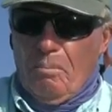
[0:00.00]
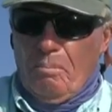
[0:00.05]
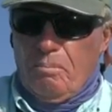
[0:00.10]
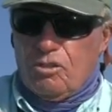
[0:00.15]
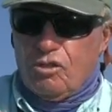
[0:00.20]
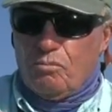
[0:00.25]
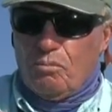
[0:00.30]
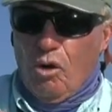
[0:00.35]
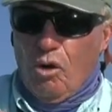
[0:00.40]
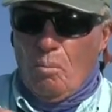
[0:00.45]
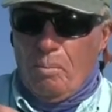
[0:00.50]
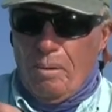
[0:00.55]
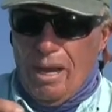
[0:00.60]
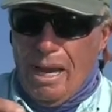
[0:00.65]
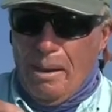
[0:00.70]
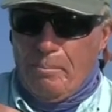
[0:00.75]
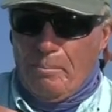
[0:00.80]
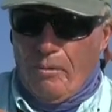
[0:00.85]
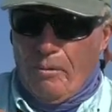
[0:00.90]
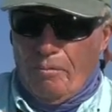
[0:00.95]
Spro
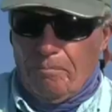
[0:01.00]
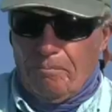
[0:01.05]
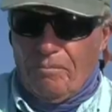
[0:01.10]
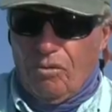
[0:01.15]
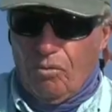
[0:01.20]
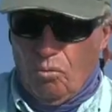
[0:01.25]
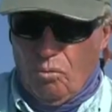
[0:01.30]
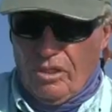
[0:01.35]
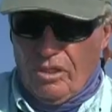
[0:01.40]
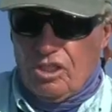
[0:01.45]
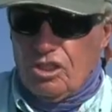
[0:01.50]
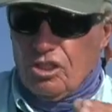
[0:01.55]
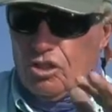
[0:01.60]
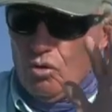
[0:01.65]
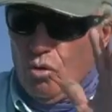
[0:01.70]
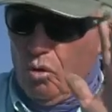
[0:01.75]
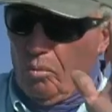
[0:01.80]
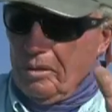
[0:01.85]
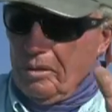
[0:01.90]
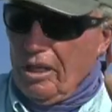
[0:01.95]
Popper, which is
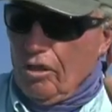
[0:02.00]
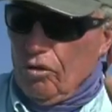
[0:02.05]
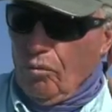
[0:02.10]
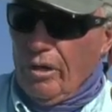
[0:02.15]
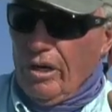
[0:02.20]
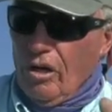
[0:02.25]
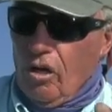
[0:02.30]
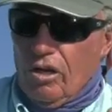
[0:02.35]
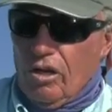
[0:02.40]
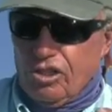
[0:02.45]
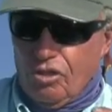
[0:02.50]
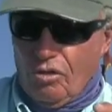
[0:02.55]
normally a 3-aught.